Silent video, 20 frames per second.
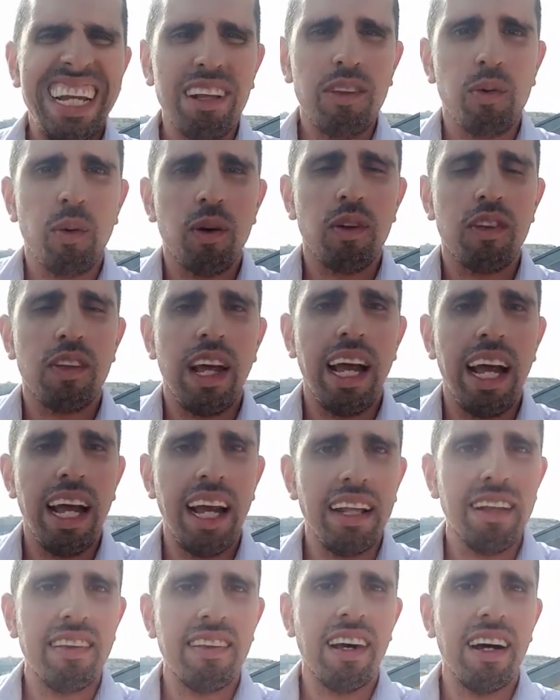it was to
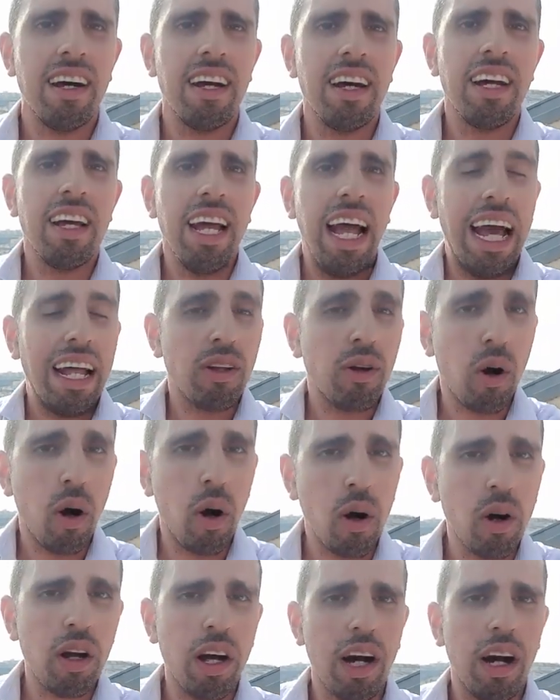enter and
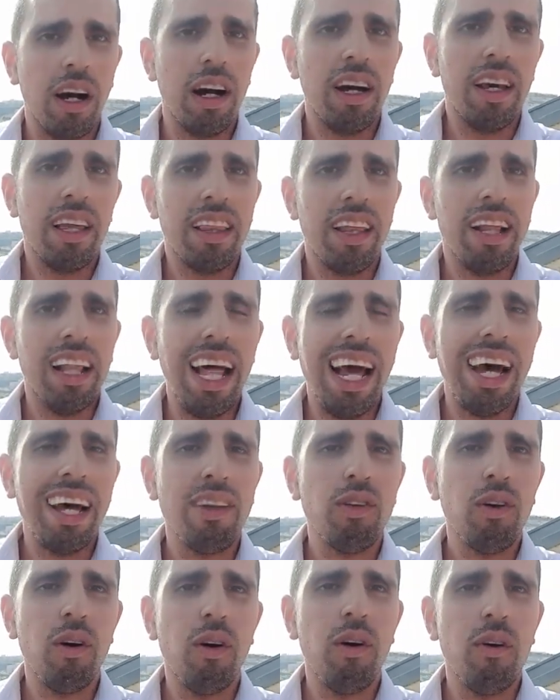conquer the
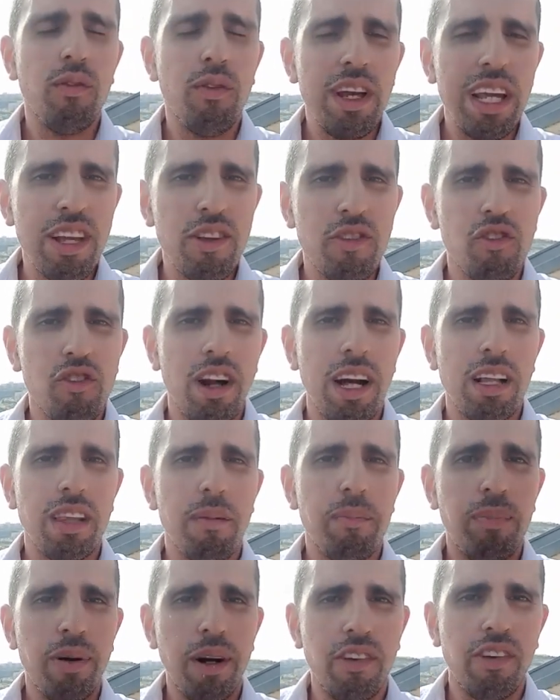land of Israel,
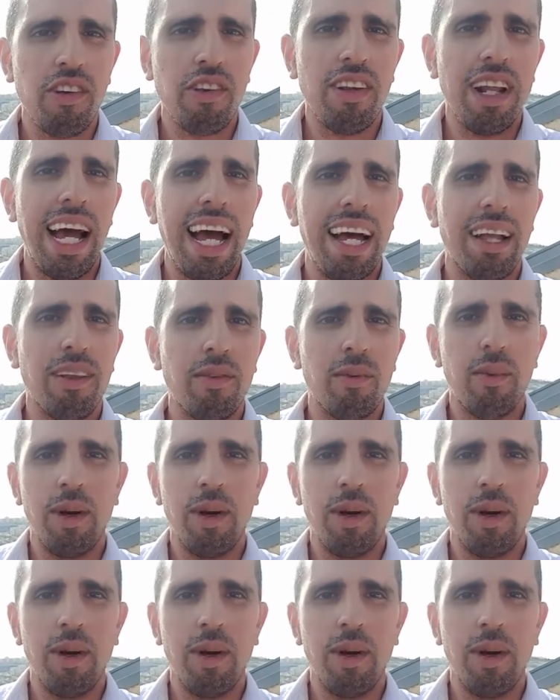the precious land,